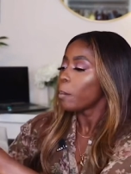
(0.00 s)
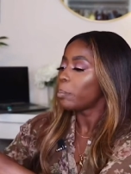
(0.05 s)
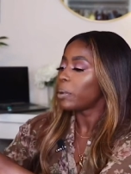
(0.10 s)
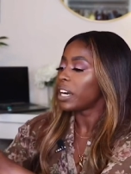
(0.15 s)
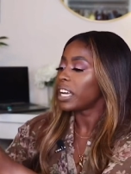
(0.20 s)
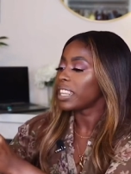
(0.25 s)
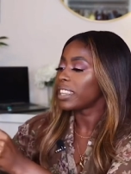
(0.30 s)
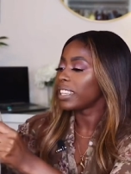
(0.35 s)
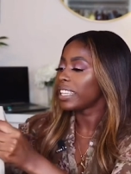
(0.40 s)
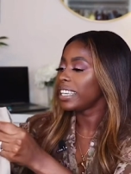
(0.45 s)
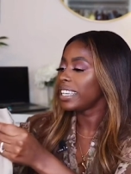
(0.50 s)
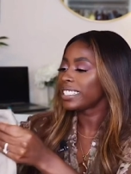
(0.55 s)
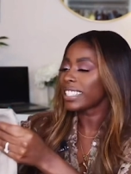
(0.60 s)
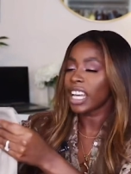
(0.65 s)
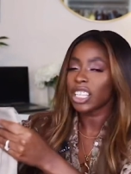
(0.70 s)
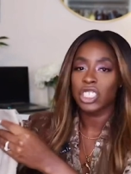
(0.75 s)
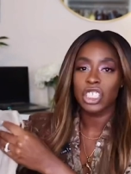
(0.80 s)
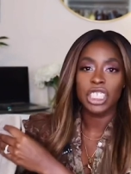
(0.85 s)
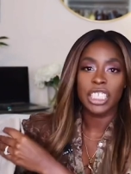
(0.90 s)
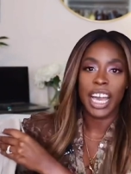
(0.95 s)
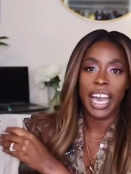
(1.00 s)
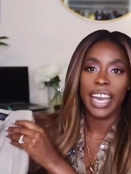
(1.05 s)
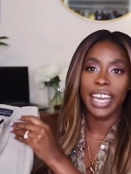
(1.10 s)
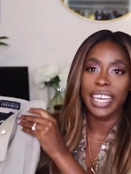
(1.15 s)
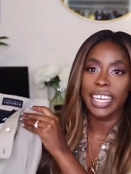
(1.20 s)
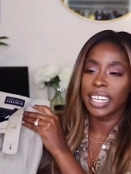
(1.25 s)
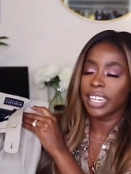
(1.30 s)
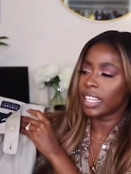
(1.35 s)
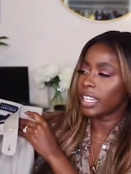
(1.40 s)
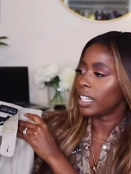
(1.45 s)
But these I just
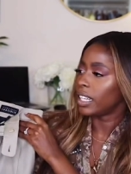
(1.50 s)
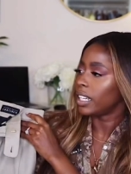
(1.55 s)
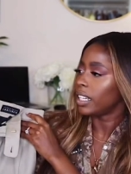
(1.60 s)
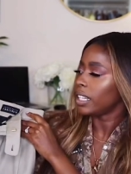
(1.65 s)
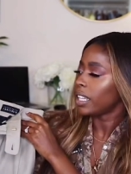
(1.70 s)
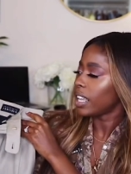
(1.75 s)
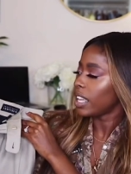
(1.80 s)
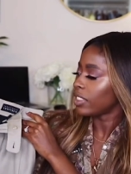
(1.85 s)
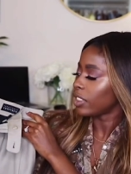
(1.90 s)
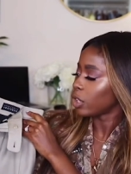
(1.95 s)
got in a,